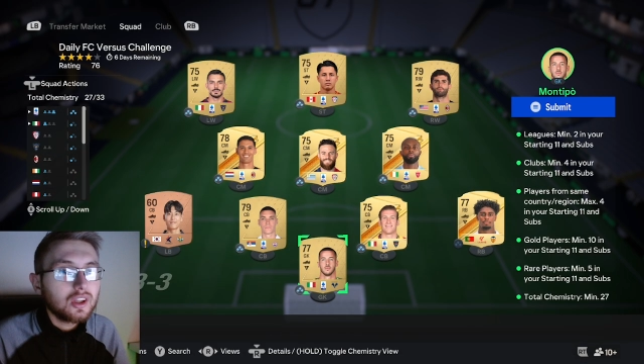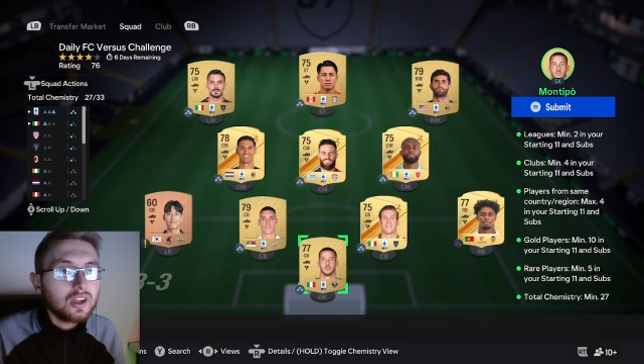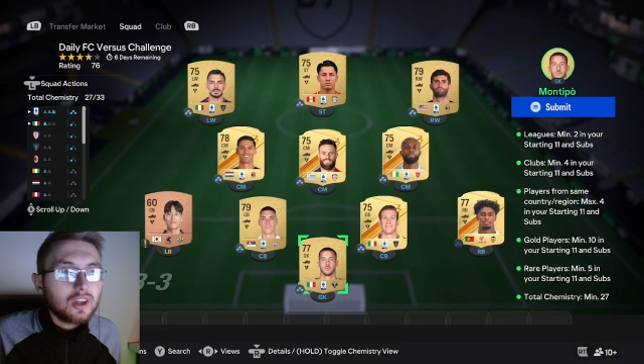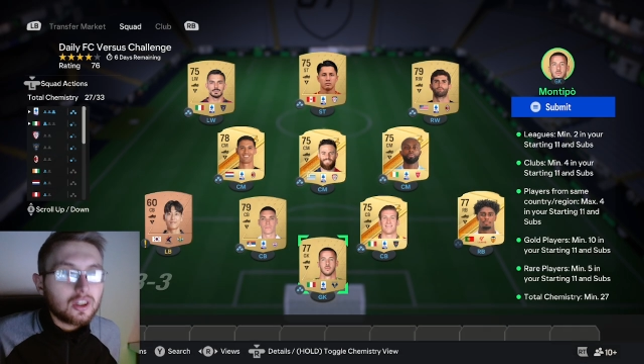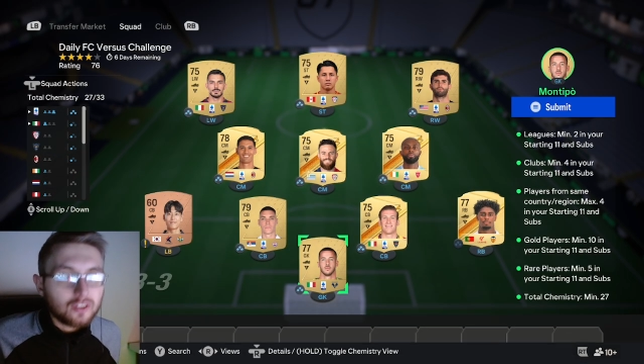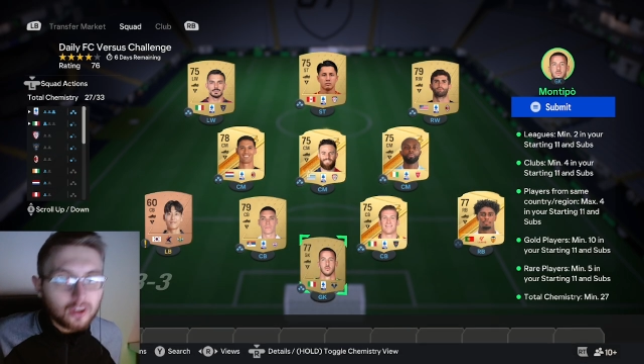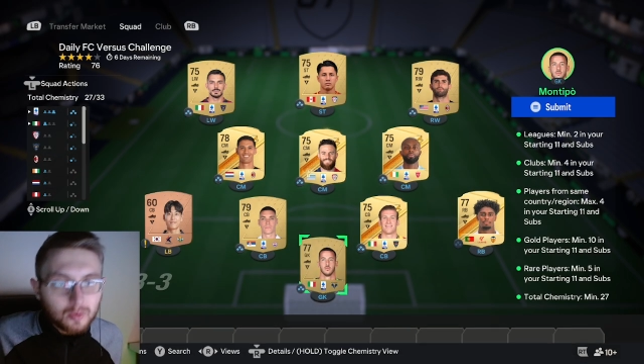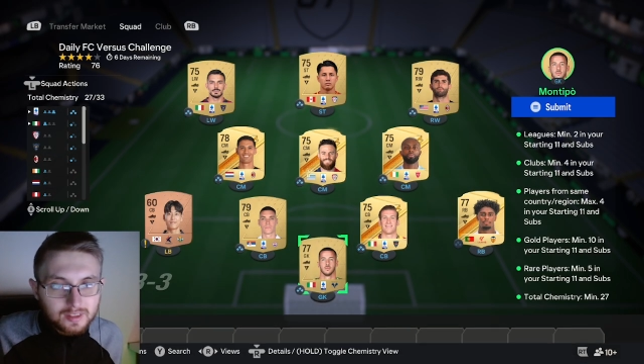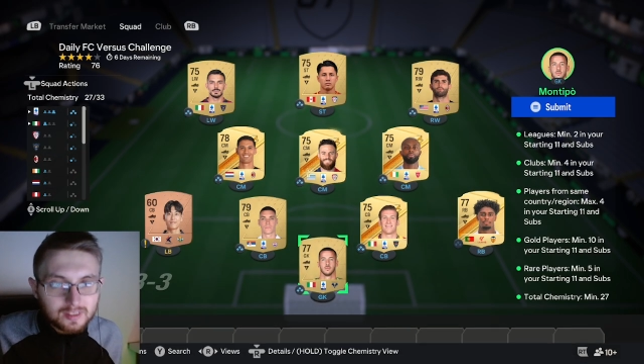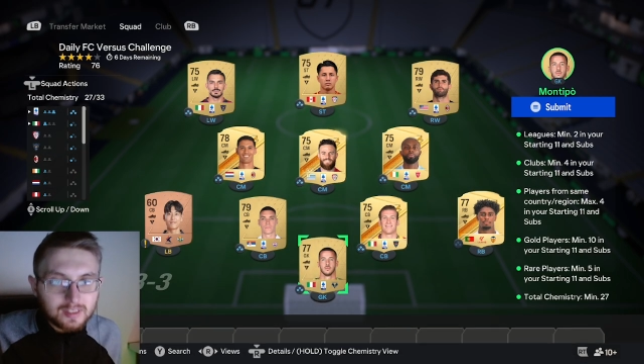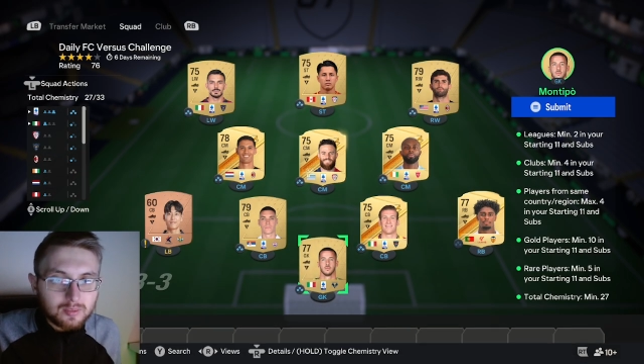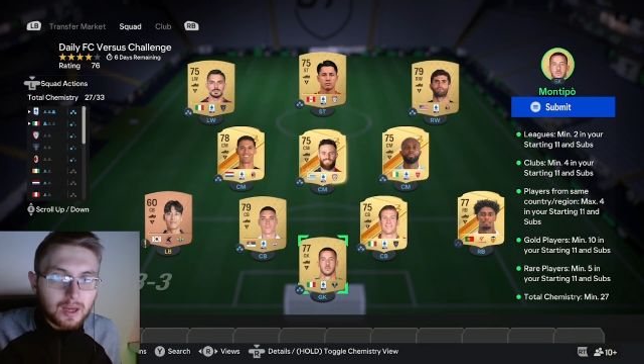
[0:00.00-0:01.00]
As always, this
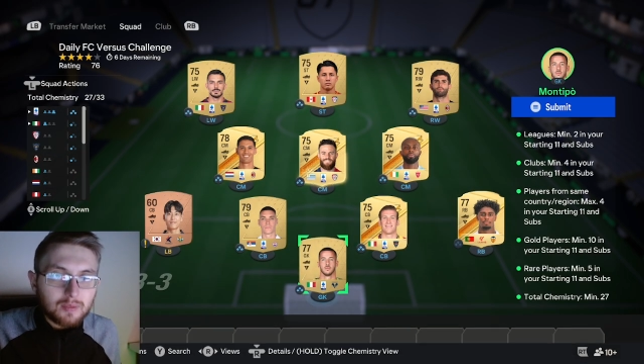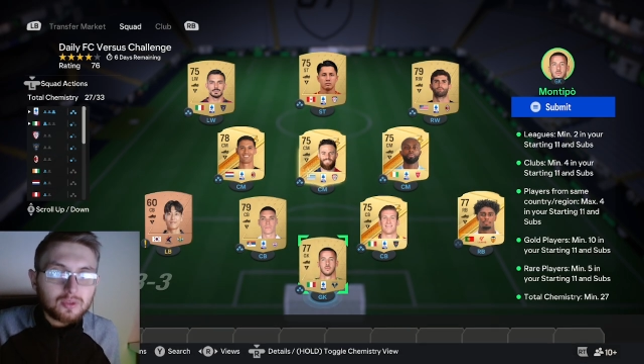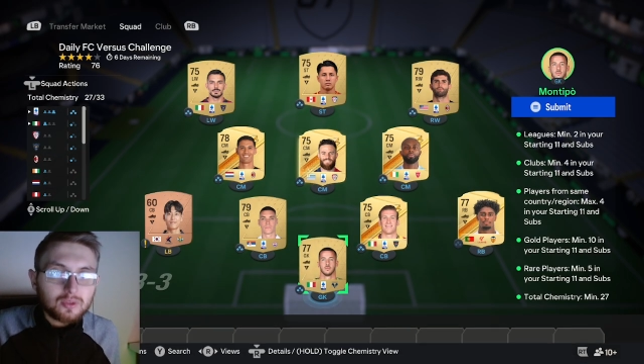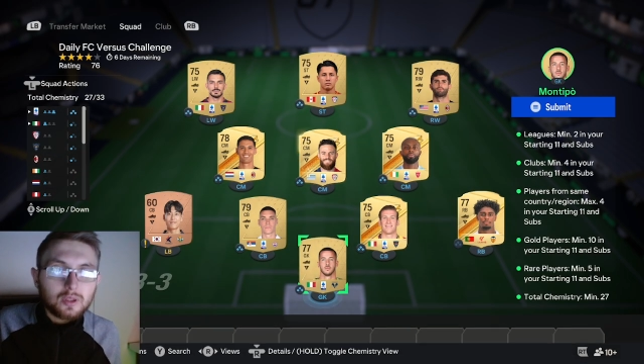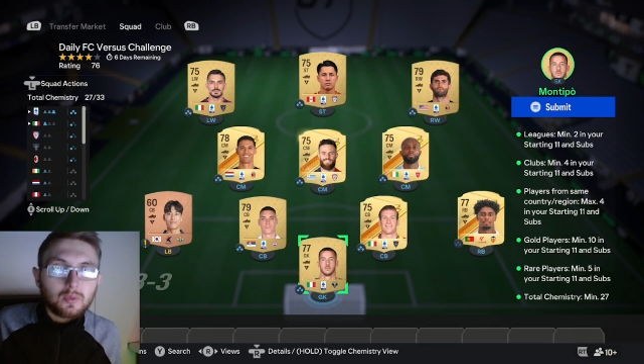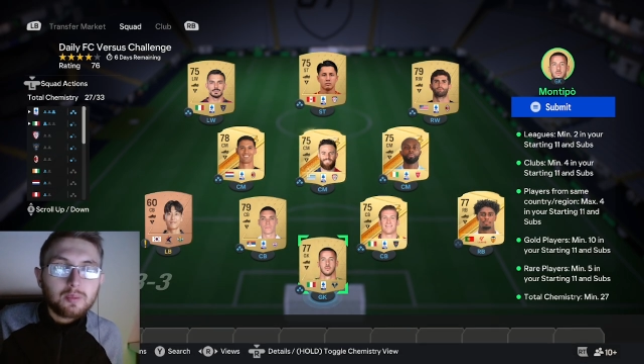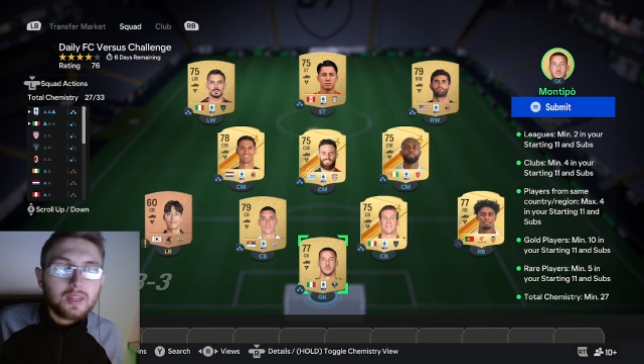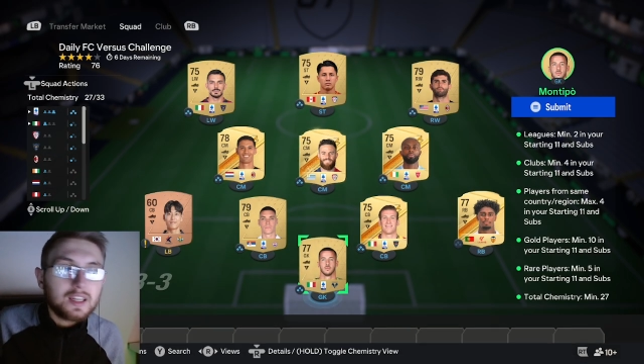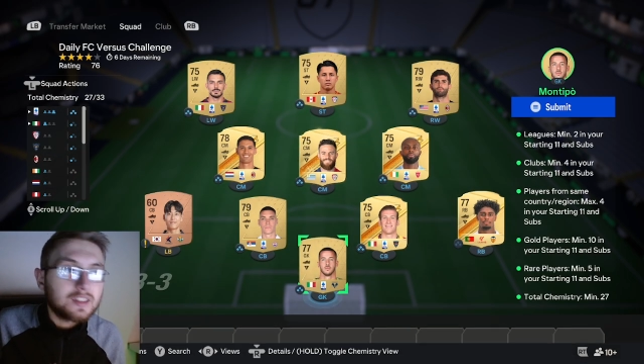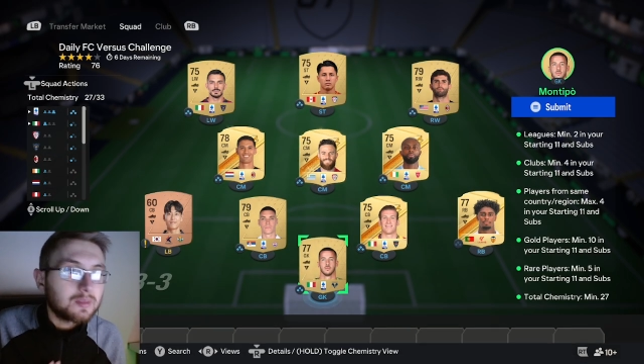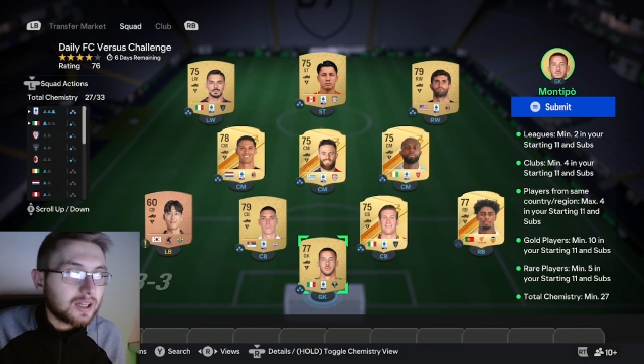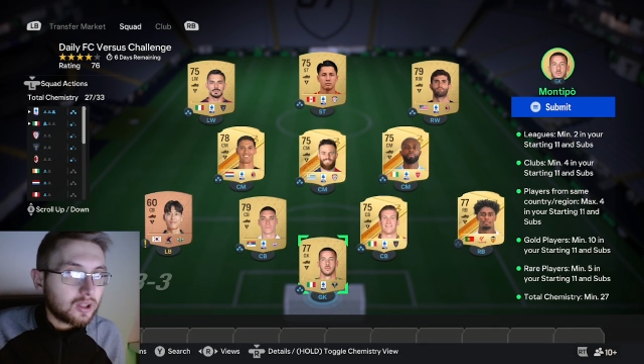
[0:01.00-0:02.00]
is what I've done it with players
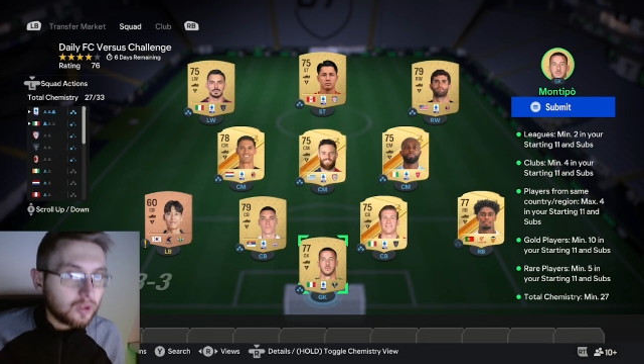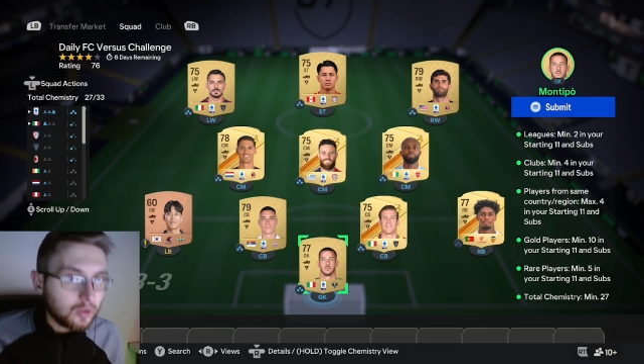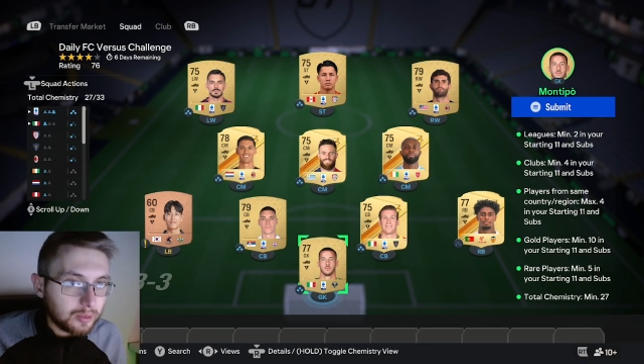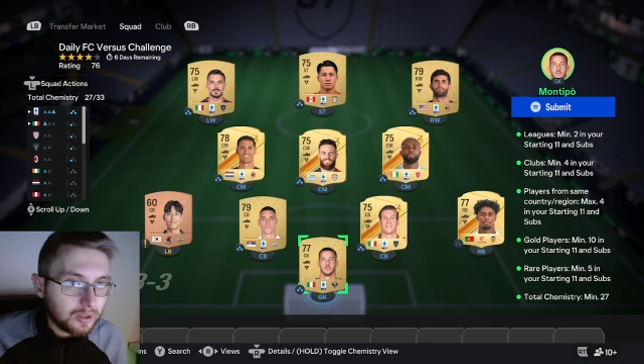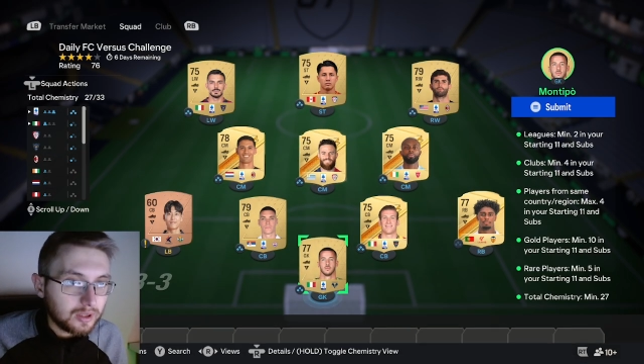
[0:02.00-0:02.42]
in my club.